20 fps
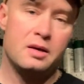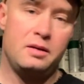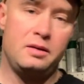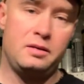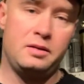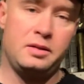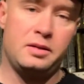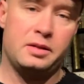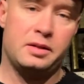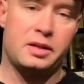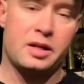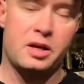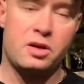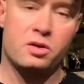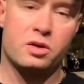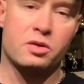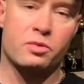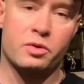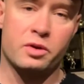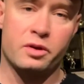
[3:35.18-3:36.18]
that you
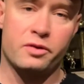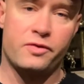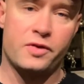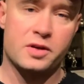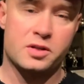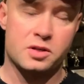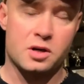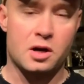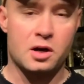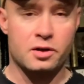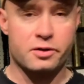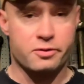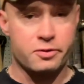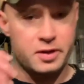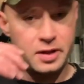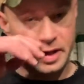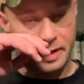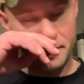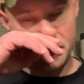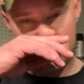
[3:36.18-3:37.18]
can really fish all 3
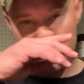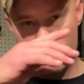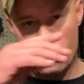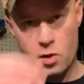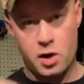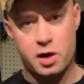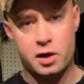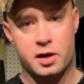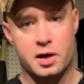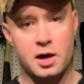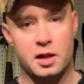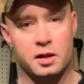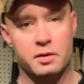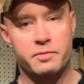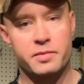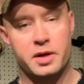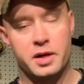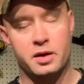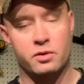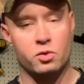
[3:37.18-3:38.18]
levels of the water
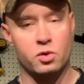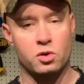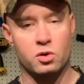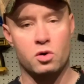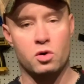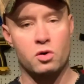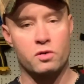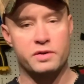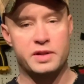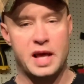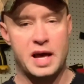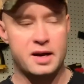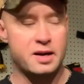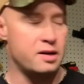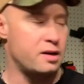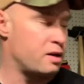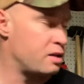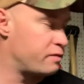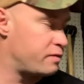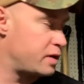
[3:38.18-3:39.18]
column, and we'll go over that in
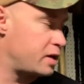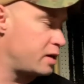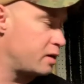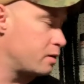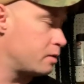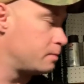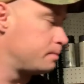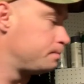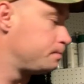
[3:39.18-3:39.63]
another video.